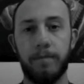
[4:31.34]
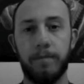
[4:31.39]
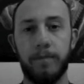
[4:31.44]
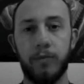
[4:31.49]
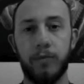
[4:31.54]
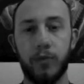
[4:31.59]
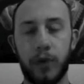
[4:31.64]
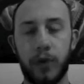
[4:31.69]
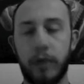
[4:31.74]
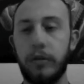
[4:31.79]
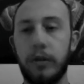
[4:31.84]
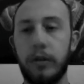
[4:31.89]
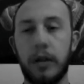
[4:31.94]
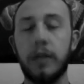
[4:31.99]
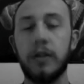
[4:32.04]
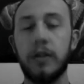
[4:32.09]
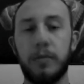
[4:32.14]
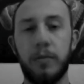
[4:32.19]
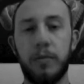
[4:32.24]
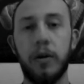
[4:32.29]
Which I really
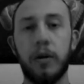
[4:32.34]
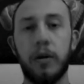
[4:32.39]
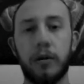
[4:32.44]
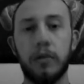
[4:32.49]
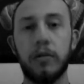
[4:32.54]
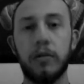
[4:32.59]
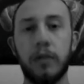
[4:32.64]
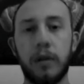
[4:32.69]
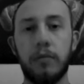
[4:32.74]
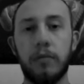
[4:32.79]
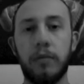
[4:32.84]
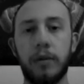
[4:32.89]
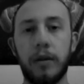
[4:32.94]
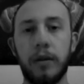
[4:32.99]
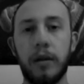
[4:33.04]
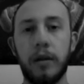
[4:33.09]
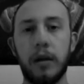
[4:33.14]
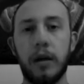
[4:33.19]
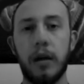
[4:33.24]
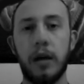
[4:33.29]
like this book. It
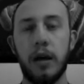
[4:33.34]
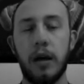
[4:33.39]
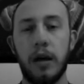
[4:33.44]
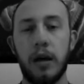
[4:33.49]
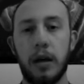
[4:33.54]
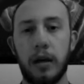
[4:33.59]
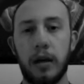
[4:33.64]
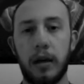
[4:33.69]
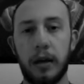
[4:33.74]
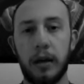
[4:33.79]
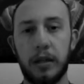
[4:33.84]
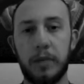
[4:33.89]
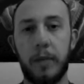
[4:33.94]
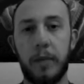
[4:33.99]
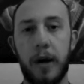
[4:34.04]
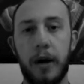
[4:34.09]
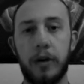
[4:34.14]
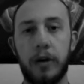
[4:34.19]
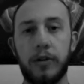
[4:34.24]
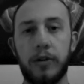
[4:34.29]
really
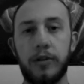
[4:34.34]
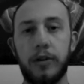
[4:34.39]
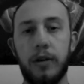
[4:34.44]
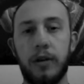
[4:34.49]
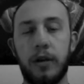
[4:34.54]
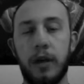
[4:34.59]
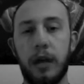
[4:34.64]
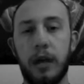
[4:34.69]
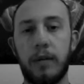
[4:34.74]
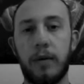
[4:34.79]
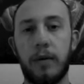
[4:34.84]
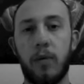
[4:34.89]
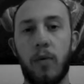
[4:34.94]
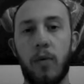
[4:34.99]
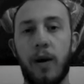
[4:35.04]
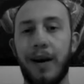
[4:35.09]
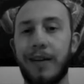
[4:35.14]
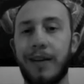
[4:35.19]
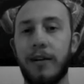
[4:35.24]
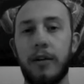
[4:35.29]
inspires you to think about
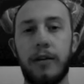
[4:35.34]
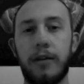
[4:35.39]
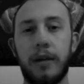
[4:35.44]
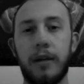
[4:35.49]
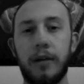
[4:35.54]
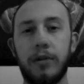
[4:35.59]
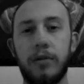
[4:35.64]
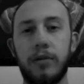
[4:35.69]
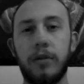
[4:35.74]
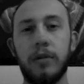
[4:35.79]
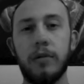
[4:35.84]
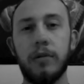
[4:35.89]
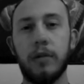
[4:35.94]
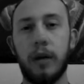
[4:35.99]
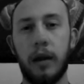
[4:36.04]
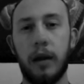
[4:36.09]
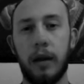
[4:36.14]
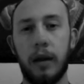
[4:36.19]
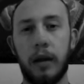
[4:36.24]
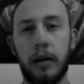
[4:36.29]
why you do the things you do
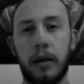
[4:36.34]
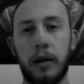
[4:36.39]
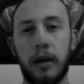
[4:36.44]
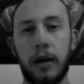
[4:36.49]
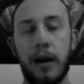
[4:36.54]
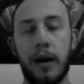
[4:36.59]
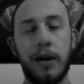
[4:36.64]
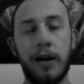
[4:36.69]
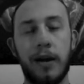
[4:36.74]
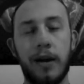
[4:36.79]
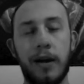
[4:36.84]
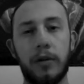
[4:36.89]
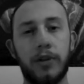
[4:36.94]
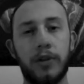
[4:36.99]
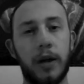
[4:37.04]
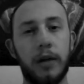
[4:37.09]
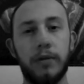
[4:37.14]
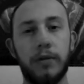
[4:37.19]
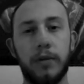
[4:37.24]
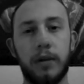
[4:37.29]
and how you can
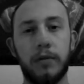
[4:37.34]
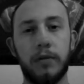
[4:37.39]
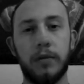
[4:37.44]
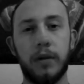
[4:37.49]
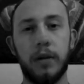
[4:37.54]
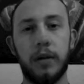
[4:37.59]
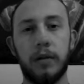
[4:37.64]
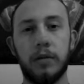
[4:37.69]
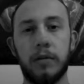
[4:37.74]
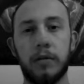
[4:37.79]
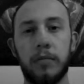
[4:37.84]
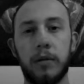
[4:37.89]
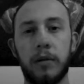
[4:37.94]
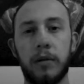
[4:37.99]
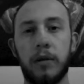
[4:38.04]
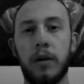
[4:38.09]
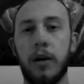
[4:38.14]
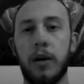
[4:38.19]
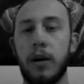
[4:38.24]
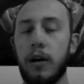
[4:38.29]
change those things. But
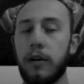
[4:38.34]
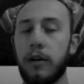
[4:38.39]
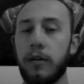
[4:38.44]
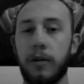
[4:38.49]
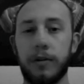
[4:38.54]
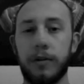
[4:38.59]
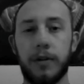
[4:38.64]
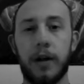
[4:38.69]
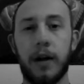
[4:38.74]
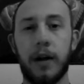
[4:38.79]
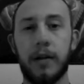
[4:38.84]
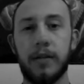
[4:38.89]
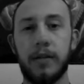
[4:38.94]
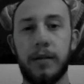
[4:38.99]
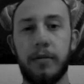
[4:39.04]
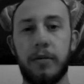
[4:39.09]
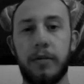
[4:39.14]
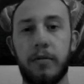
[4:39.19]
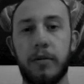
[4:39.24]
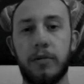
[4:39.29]
those are kind of
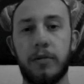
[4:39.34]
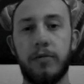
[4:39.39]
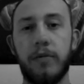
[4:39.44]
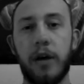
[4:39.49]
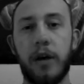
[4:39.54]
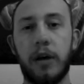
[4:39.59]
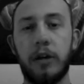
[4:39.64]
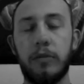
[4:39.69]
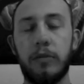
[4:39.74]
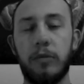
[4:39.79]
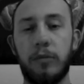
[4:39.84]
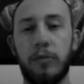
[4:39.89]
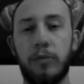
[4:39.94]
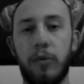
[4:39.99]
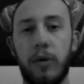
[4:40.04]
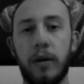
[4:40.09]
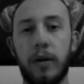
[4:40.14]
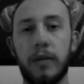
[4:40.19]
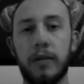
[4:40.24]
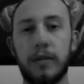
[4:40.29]
some of the most valuable
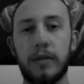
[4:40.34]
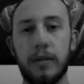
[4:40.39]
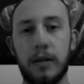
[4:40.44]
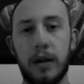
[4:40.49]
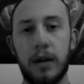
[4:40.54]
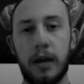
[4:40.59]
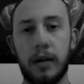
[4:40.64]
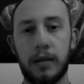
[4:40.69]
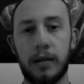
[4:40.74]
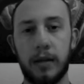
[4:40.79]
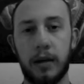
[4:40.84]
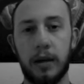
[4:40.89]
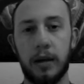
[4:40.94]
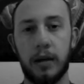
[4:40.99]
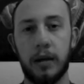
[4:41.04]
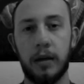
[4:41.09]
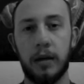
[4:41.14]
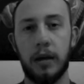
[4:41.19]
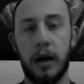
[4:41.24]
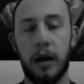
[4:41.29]
points that
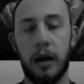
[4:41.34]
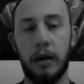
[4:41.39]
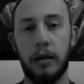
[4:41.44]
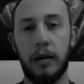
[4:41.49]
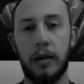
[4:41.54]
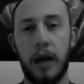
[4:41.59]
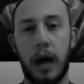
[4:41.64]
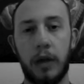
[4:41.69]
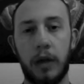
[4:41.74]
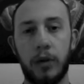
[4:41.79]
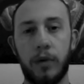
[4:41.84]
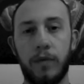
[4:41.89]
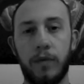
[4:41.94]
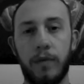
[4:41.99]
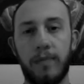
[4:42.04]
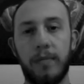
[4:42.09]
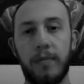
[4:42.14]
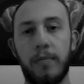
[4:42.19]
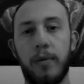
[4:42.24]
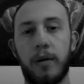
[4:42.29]
I gathered
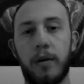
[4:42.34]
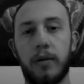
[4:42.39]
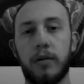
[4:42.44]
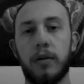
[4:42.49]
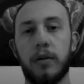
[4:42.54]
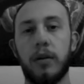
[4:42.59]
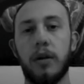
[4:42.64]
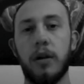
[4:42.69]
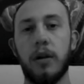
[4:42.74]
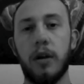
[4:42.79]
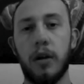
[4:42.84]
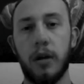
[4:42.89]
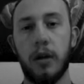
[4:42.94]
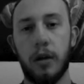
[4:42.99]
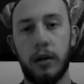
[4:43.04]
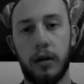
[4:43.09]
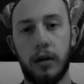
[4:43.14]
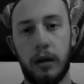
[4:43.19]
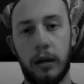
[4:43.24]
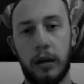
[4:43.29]
from the book.
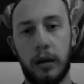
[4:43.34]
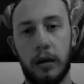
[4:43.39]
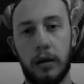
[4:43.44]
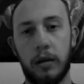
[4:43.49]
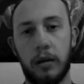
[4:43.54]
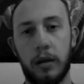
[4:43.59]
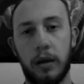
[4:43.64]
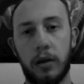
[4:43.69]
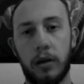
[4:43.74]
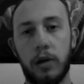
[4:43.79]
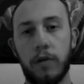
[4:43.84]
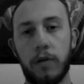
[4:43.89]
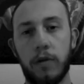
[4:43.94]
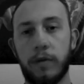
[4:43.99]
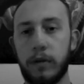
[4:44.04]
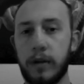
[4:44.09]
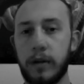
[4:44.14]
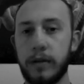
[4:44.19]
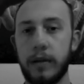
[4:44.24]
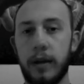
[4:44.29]
And thank you for
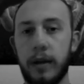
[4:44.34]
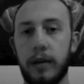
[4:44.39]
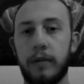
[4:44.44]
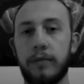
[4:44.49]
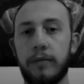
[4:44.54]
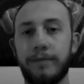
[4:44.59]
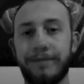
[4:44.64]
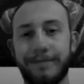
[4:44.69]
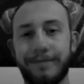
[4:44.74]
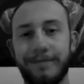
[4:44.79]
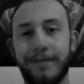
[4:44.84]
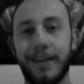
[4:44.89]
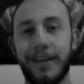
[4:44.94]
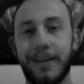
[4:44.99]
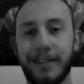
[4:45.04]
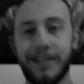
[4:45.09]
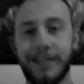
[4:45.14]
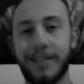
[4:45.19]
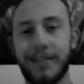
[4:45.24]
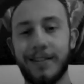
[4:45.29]
listening.
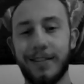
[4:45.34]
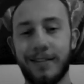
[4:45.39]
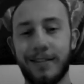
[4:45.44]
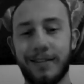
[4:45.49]
Thanks.